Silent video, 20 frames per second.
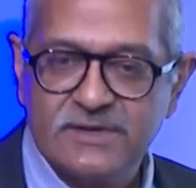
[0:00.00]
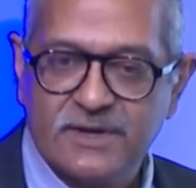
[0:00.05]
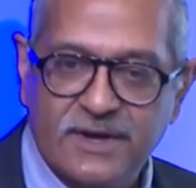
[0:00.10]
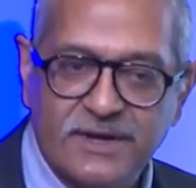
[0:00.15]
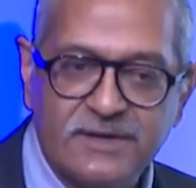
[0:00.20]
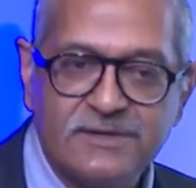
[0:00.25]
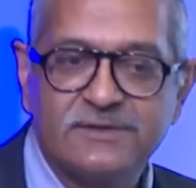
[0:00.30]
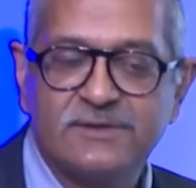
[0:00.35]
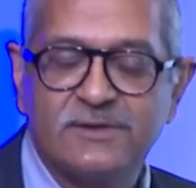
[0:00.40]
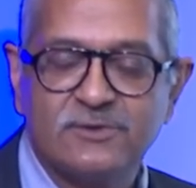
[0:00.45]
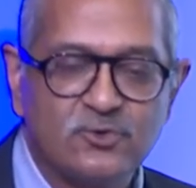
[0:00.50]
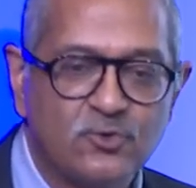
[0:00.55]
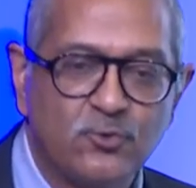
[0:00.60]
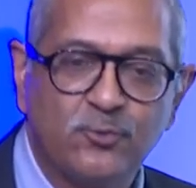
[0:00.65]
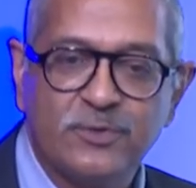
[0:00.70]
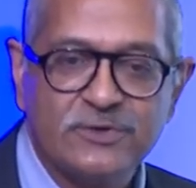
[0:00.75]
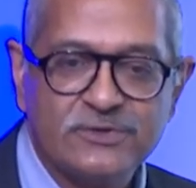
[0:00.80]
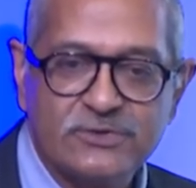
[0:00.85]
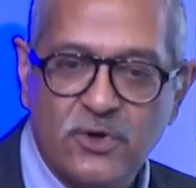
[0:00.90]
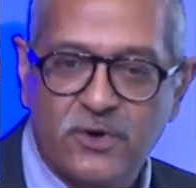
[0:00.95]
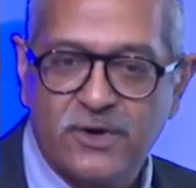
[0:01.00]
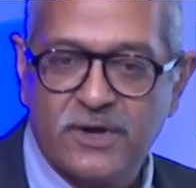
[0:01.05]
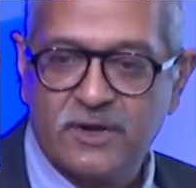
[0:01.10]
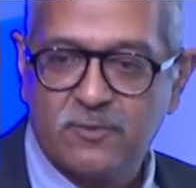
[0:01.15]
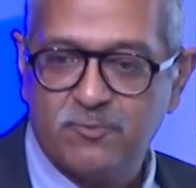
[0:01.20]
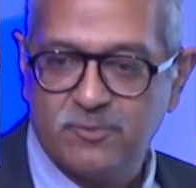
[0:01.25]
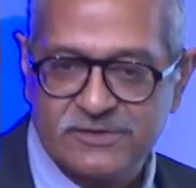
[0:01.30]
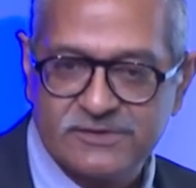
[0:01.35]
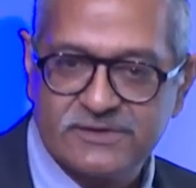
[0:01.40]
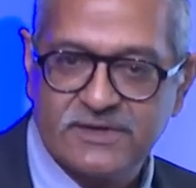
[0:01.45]
against a supersonic
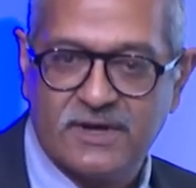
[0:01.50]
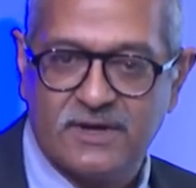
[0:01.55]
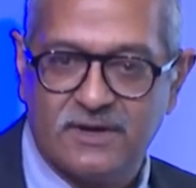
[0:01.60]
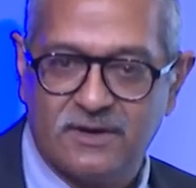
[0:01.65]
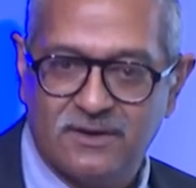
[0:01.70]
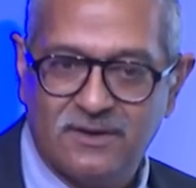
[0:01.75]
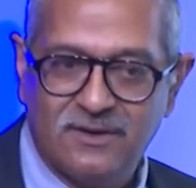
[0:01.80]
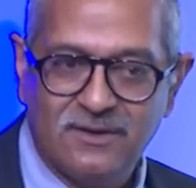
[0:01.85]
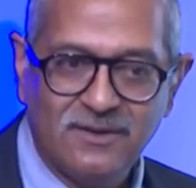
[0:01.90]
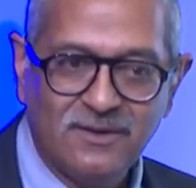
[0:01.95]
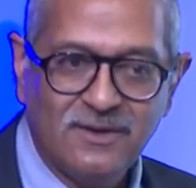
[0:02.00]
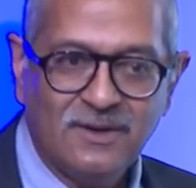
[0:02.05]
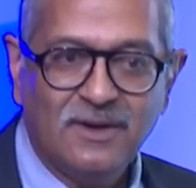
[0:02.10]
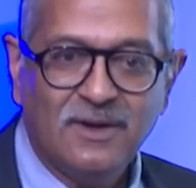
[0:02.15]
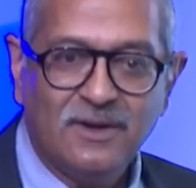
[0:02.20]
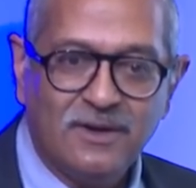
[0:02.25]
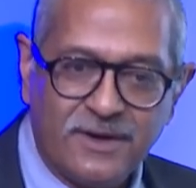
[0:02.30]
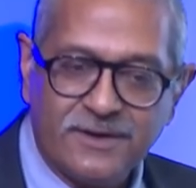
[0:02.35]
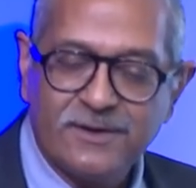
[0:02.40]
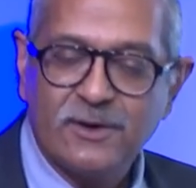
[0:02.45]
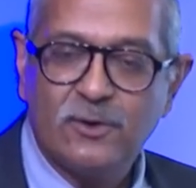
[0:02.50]
missile, let